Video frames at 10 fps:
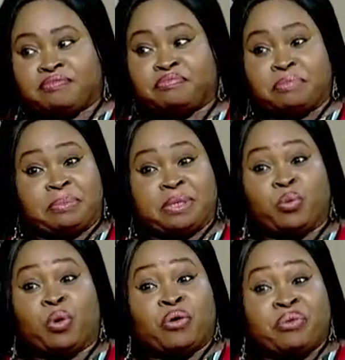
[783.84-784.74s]
maybe
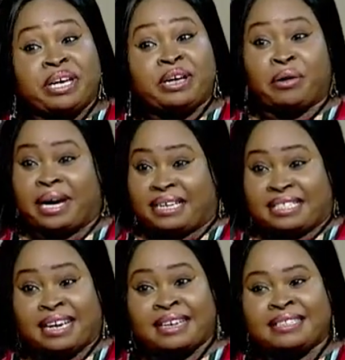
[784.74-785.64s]
worry or
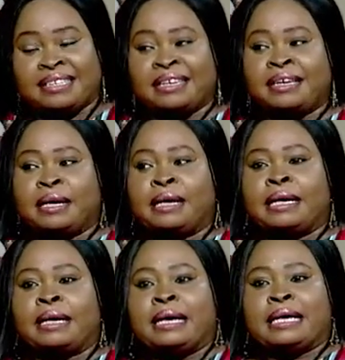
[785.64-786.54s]
anxiety,
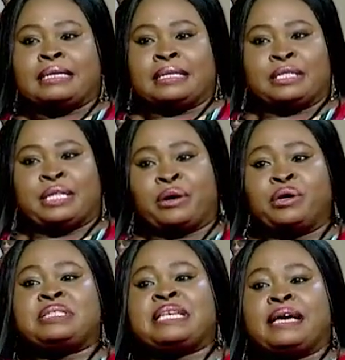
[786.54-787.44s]
they're
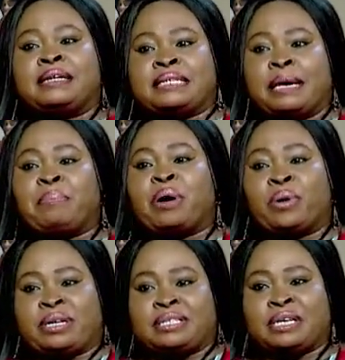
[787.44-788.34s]
going to temper
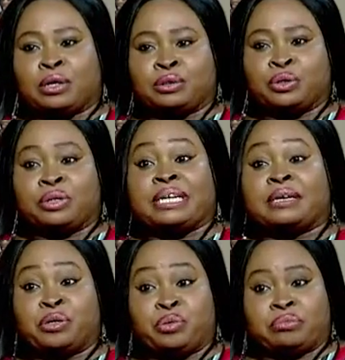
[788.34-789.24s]
what they tell you, or they're
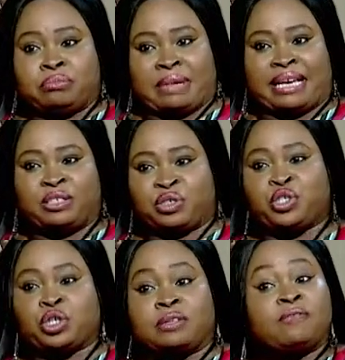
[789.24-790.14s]
going to like just
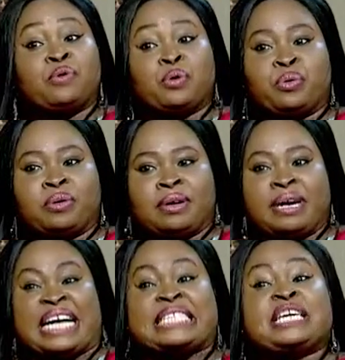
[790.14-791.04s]
shut the flow
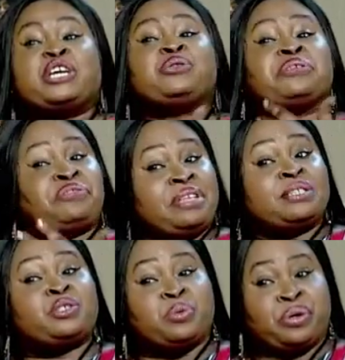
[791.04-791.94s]
and tell you the
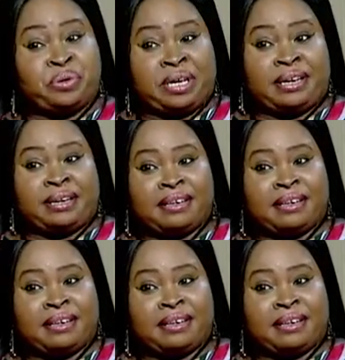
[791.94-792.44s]
things you want to hear.